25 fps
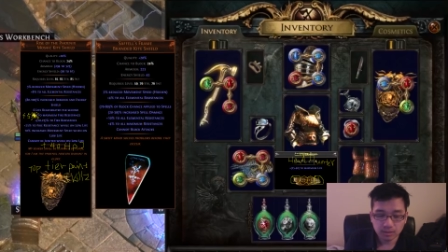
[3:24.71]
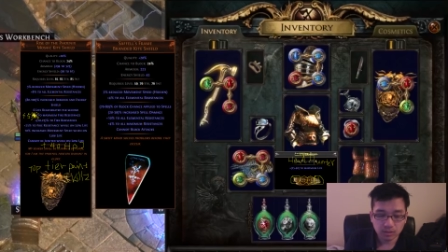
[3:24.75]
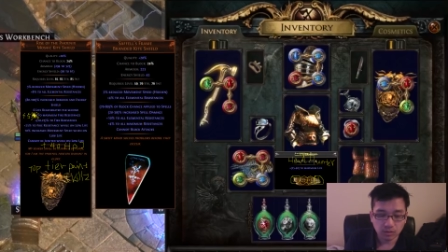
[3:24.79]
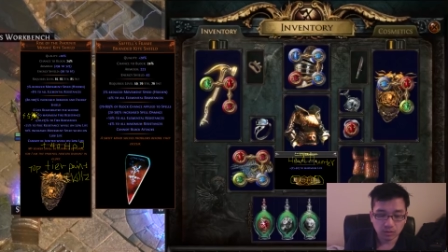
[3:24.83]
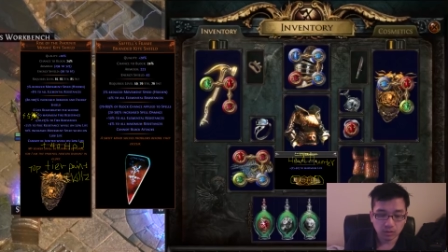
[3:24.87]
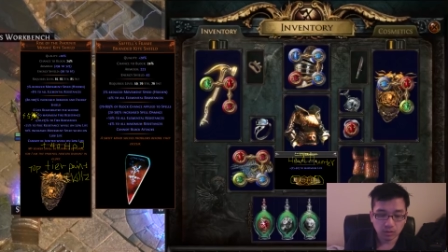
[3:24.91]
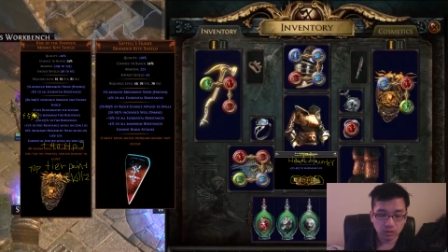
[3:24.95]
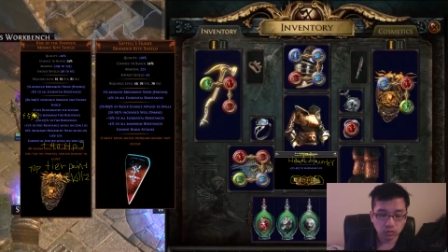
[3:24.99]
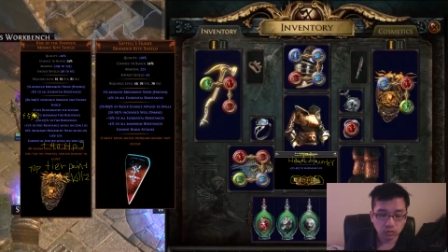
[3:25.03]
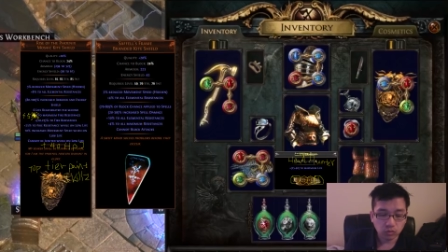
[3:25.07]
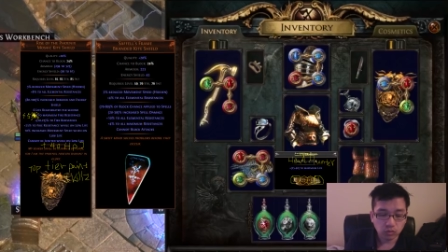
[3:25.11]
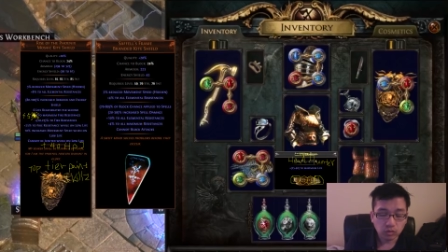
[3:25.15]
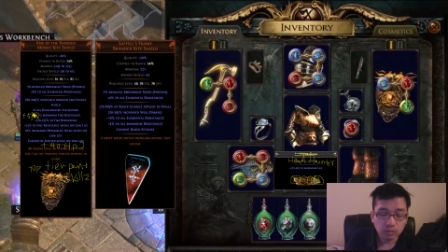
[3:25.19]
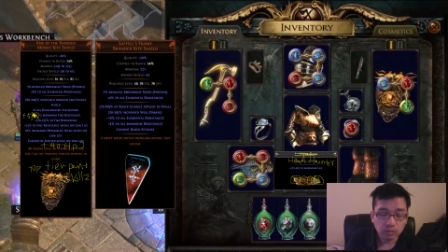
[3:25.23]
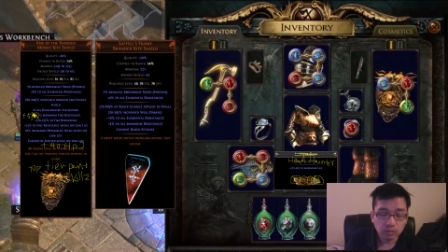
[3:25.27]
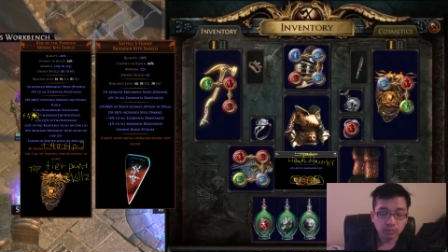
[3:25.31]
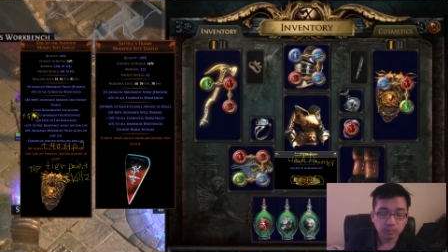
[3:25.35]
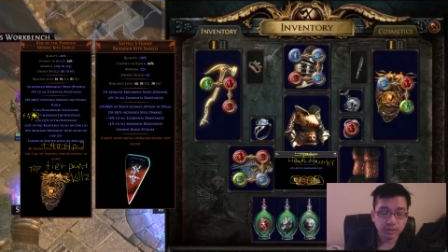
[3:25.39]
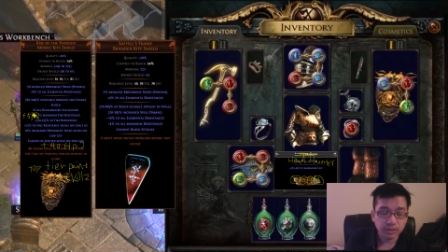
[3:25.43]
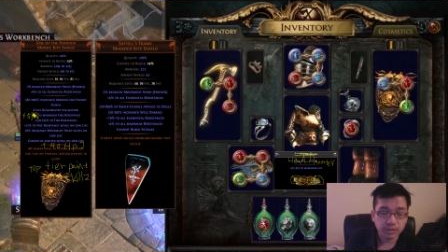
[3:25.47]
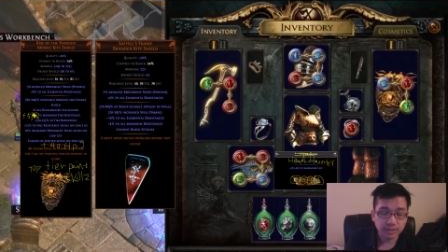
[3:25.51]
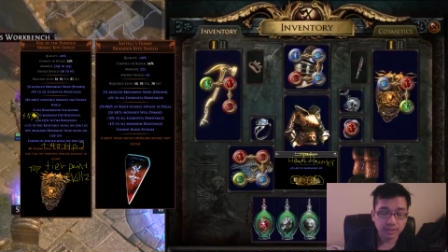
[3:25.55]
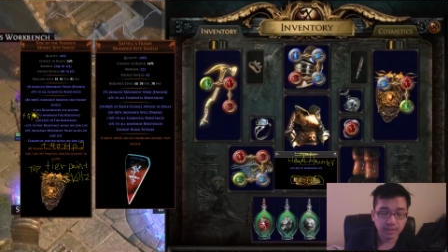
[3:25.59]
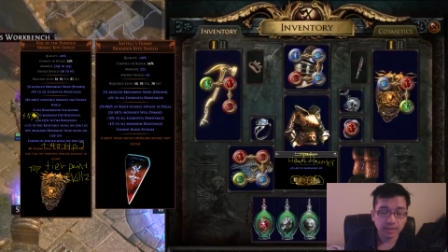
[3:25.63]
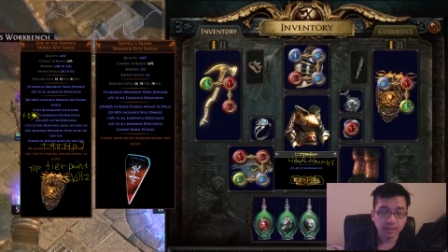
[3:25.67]
So the
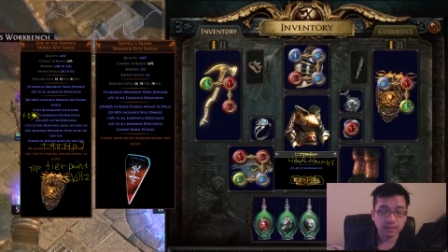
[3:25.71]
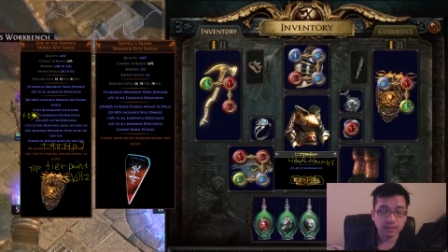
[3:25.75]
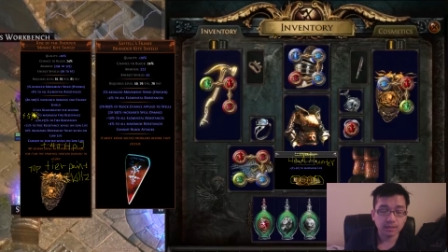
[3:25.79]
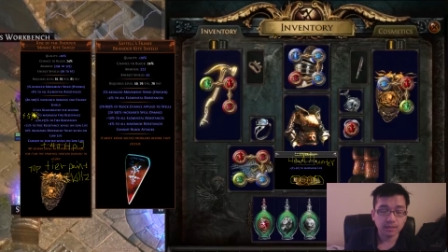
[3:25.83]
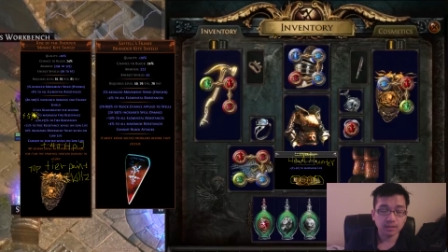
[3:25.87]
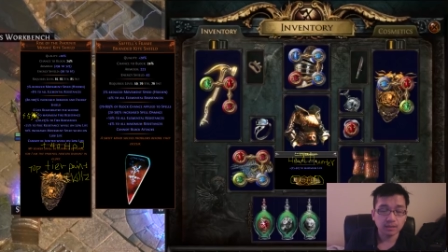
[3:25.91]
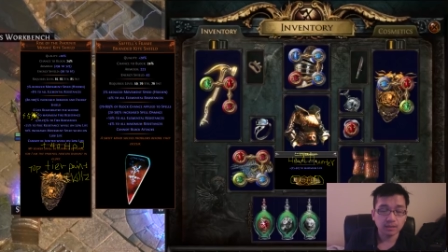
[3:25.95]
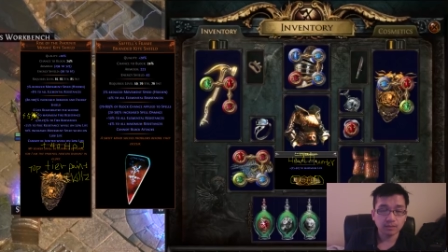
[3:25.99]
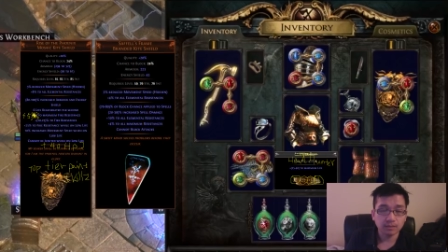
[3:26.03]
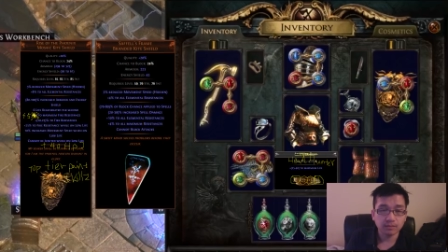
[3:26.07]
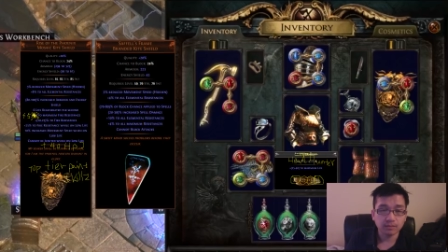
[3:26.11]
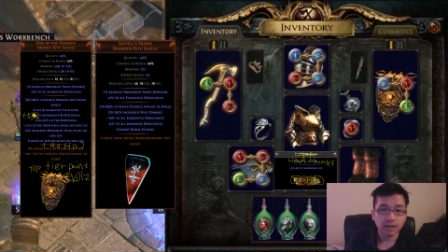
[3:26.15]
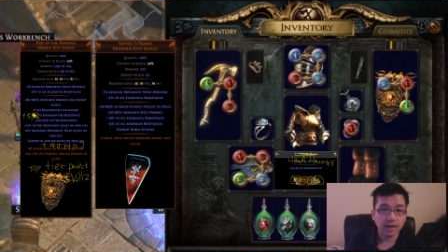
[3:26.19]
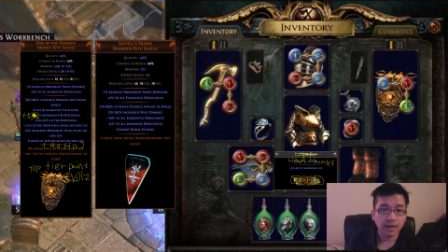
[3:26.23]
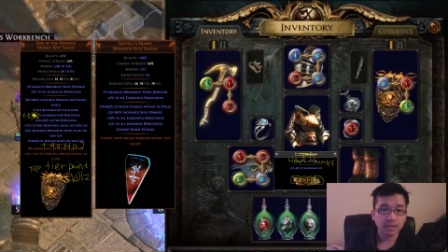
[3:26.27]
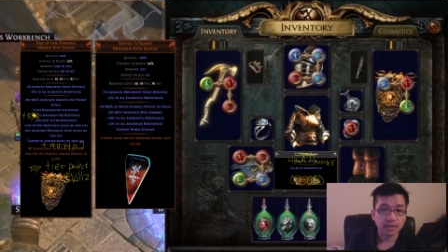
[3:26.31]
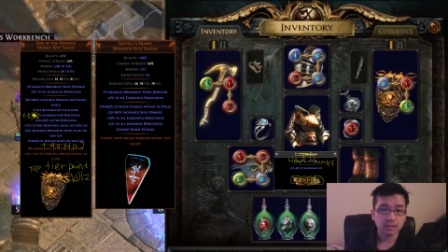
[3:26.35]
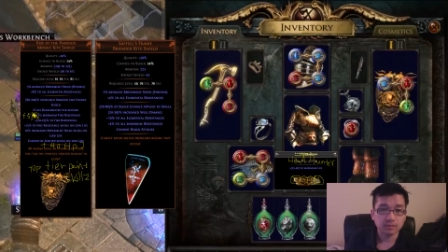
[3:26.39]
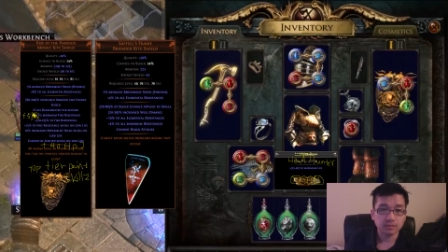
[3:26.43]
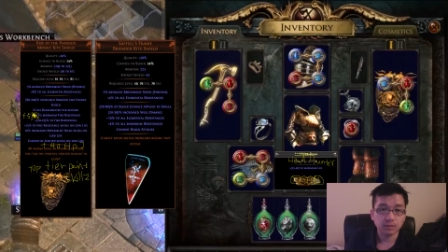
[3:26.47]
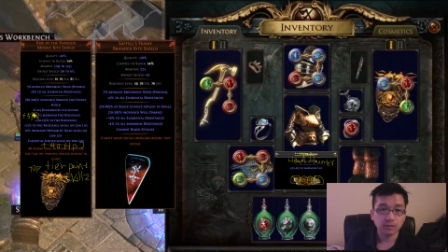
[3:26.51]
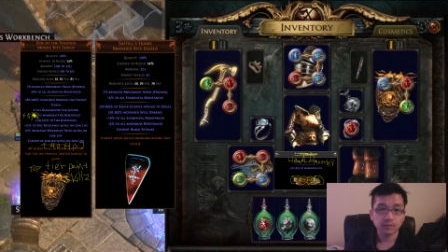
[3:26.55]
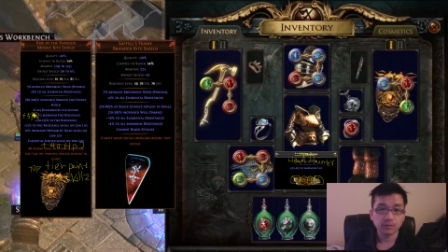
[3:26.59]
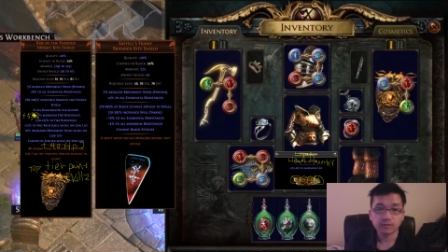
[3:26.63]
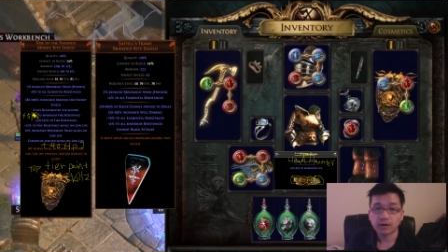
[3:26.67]
3%
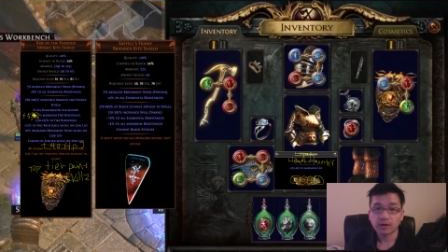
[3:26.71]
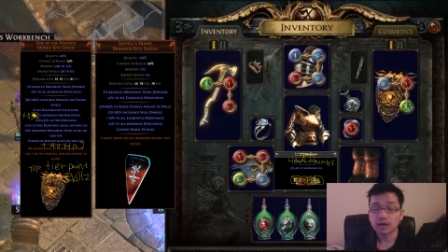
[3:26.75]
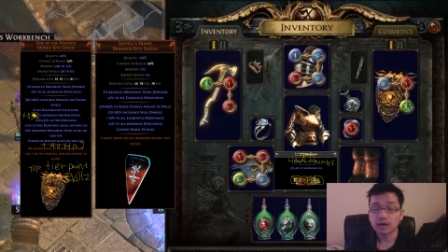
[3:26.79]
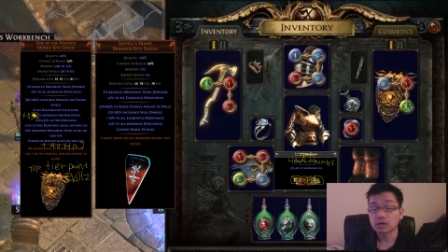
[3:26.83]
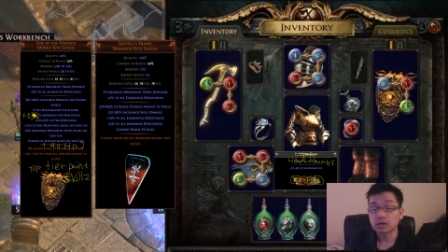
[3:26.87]
maximum